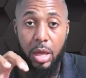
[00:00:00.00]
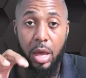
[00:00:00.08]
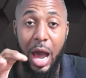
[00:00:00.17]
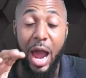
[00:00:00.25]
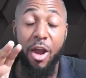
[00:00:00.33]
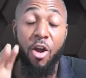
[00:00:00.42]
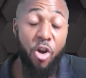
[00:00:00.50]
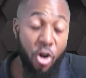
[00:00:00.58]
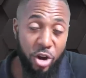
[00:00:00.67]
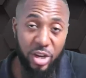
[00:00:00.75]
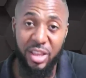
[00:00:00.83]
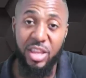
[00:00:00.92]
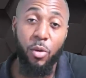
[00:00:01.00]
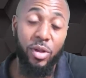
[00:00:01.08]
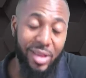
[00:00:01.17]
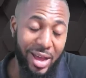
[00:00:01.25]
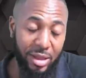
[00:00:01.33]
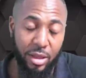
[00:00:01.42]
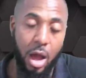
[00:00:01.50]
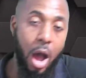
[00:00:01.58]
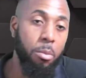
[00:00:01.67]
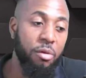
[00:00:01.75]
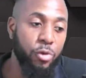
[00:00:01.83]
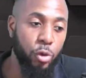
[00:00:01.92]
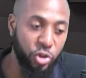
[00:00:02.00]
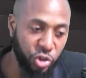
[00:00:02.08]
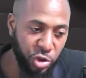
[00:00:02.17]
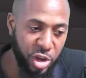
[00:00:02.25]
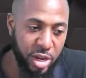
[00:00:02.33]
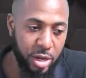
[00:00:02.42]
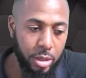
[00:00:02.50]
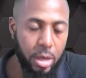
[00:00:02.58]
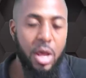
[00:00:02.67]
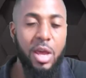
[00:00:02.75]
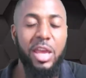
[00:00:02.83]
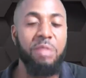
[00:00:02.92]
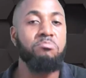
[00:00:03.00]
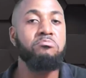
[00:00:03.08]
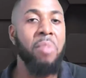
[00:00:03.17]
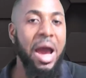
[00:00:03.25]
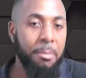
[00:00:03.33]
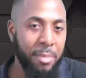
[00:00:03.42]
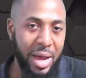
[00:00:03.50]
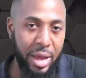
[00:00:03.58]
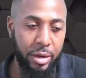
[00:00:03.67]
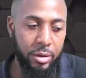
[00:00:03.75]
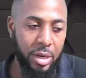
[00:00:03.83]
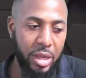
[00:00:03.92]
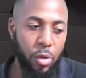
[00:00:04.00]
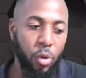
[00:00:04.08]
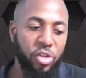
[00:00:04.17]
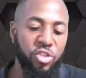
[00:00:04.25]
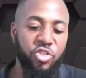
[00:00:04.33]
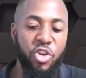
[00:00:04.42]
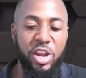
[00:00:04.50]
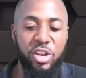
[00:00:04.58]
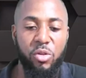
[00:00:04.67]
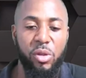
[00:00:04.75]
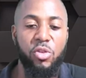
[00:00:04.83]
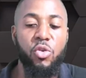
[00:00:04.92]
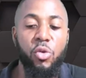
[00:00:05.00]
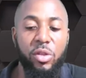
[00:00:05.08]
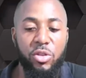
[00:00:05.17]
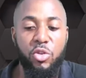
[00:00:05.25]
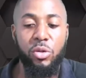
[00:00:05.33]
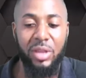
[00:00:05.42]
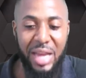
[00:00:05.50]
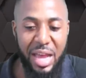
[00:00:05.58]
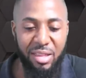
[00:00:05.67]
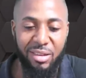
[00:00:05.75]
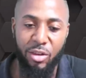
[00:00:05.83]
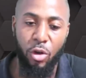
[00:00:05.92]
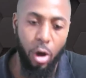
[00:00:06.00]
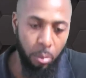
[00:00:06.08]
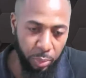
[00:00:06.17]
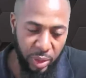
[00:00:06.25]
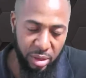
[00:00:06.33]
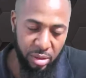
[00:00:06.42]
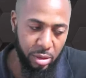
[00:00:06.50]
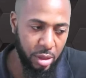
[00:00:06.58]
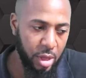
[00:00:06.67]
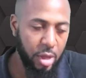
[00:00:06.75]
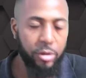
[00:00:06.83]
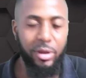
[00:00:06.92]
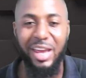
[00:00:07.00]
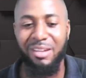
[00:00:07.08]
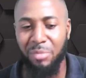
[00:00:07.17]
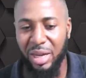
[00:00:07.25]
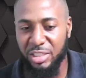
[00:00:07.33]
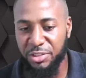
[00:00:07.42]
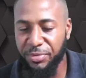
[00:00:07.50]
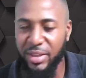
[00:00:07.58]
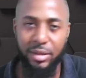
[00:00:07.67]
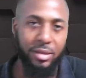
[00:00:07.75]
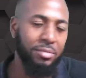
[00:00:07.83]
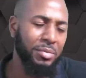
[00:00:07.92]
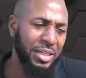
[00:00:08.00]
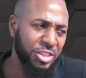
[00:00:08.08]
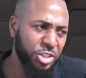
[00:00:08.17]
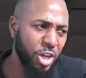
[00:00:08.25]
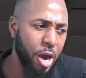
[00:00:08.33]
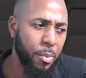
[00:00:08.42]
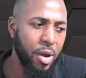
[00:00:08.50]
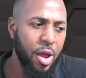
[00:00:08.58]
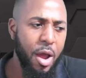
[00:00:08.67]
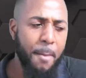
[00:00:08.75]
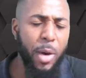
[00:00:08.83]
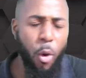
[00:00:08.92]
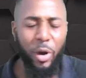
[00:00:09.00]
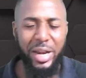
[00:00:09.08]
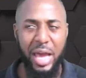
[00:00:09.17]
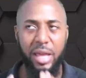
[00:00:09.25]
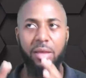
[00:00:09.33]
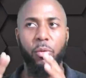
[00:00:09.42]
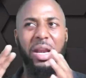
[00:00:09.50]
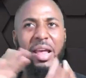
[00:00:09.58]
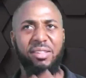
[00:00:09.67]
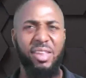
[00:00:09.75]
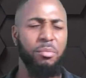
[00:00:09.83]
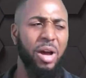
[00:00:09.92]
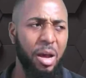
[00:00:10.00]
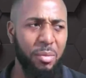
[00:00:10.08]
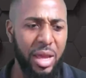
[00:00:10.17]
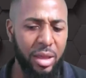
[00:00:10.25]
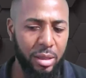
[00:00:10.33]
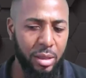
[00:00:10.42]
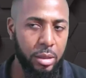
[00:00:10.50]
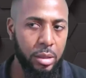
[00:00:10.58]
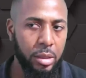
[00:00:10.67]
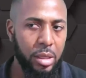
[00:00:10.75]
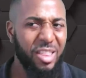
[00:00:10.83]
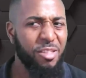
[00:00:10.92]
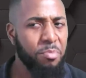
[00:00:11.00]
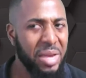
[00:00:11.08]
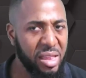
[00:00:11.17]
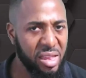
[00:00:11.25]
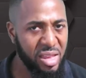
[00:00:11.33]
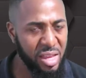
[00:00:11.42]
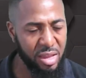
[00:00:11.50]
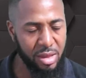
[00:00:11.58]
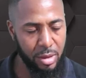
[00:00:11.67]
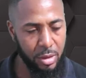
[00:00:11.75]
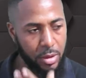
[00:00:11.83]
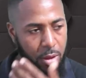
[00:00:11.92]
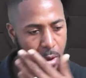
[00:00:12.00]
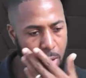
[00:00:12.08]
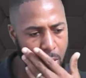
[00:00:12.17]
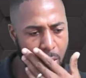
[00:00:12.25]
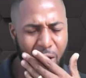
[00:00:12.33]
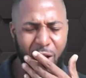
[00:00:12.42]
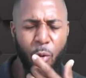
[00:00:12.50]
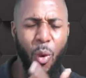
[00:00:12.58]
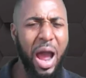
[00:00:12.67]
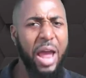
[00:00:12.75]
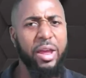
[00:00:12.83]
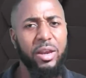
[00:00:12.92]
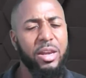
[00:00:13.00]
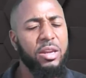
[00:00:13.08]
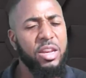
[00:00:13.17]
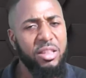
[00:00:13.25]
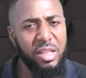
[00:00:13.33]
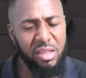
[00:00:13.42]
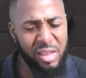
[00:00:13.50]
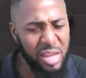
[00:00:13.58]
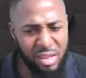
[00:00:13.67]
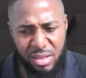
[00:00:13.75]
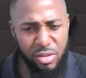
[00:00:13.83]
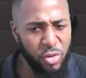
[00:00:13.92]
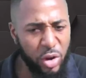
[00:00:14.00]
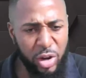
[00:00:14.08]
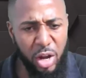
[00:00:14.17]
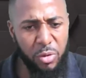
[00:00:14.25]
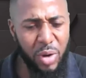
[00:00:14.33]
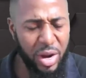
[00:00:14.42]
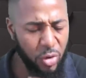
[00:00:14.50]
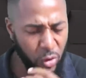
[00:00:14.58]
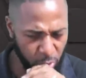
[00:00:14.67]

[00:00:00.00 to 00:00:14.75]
I heard that he was at Harborview training. In my mind, he was utilizing the complex to get match fit, match sharp. But when I sit back, I'm like, it's mid-season. Why? The season is going on right now.